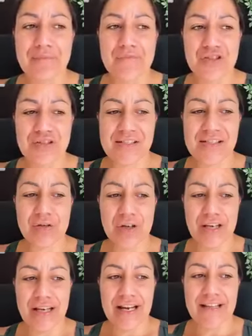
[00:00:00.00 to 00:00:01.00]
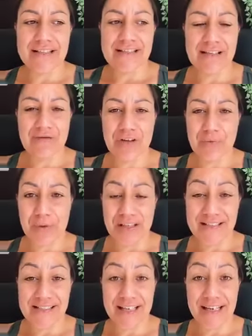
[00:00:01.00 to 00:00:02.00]
just looking at the 7
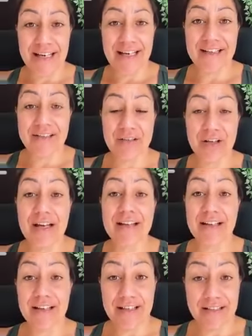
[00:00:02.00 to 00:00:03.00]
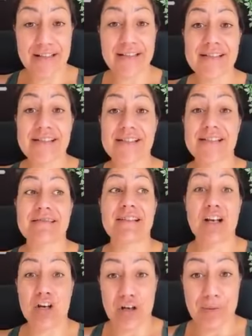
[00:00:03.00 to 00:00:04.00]
weeks ahead, like, there is
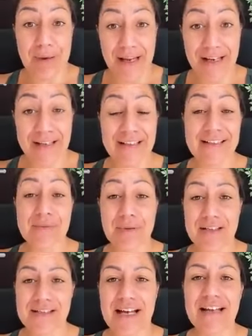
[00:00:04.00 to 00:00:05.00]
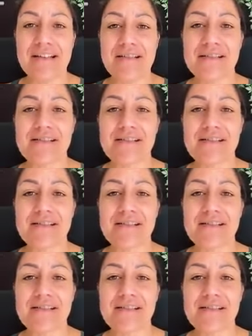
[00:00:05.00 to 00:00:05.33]
a lot of mahi to be done.